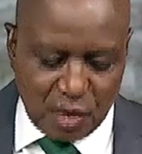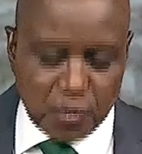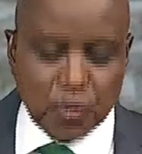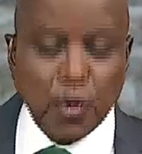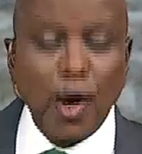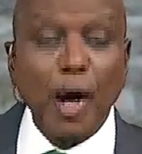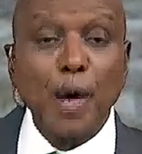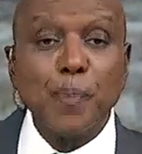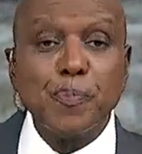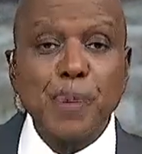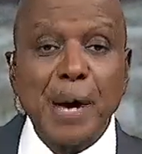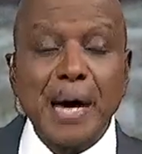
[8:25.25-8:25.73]

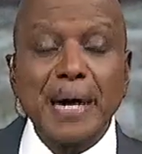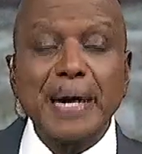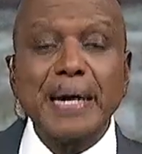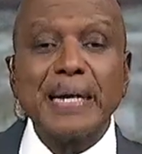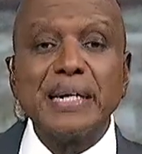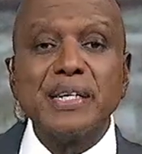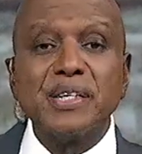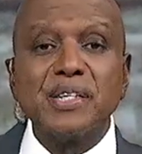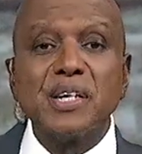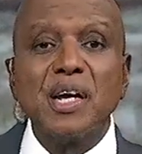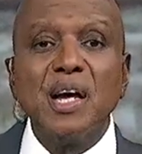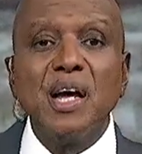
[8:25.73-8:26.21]
If you're a
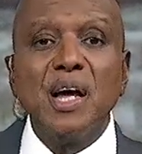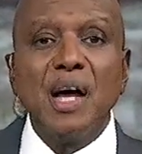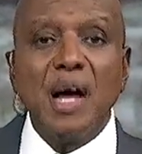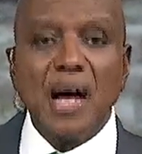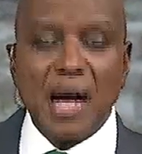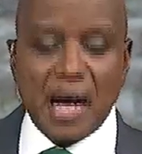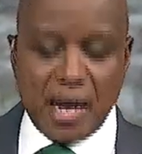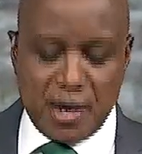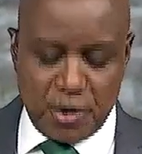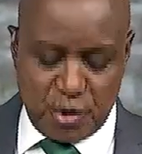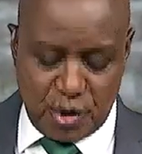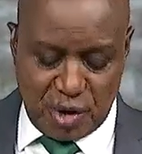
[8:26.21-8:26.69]
parent
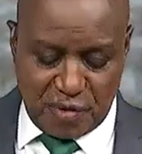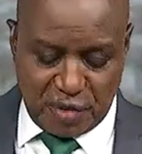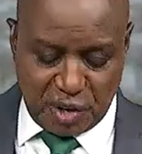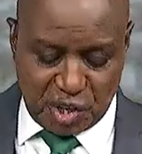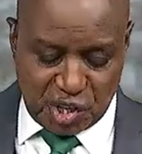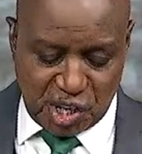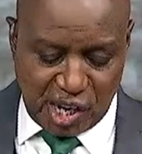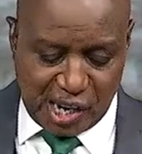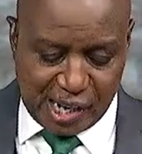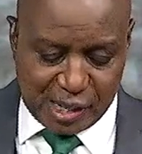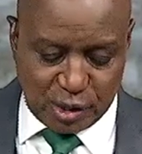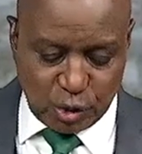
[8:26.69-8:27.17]
and you have
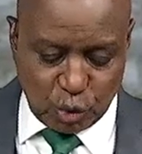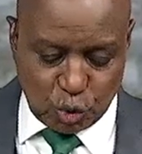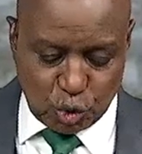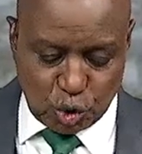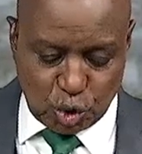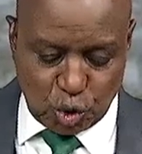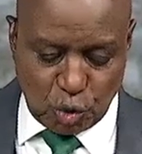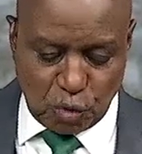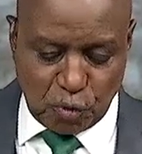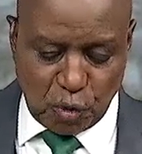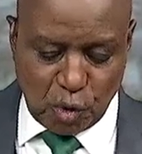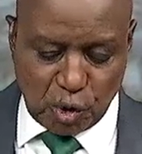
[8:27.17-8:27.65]
a child
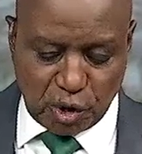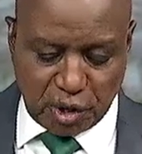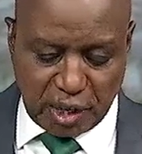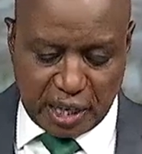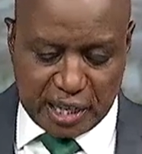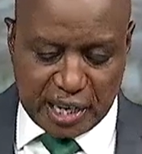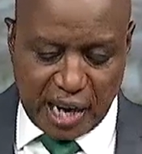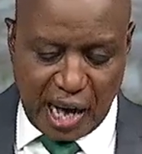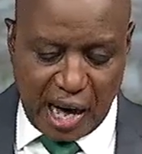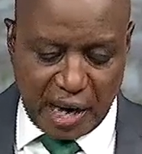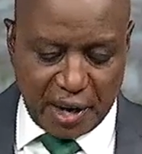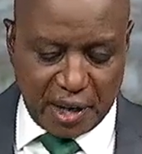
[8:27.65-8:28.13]
who's due for
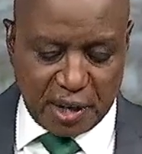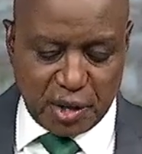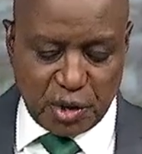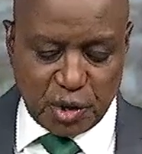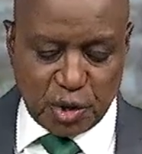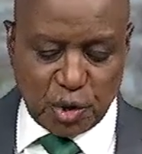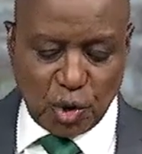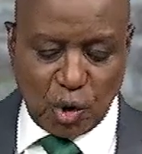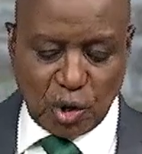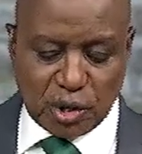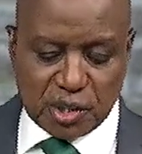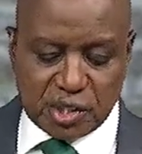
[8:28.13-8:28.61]
grade R
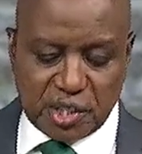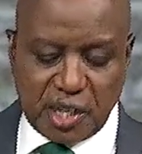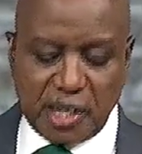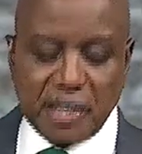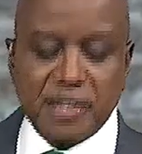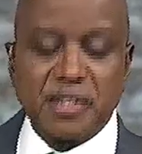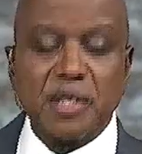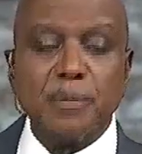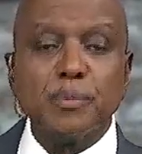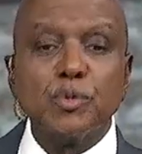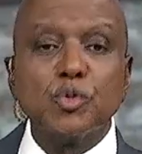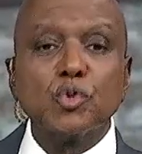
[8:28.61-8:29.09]
and you don't
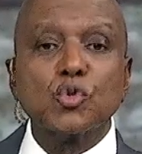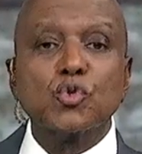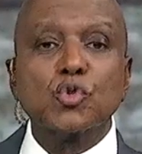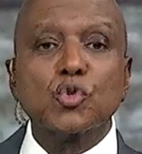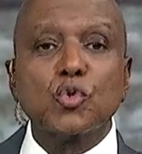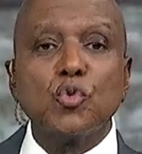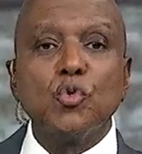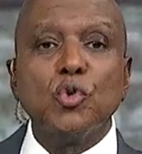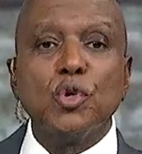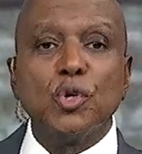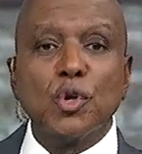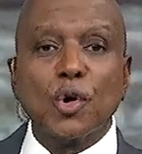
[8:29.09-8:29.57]
take them to
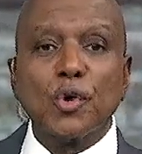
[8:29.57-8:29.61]
school,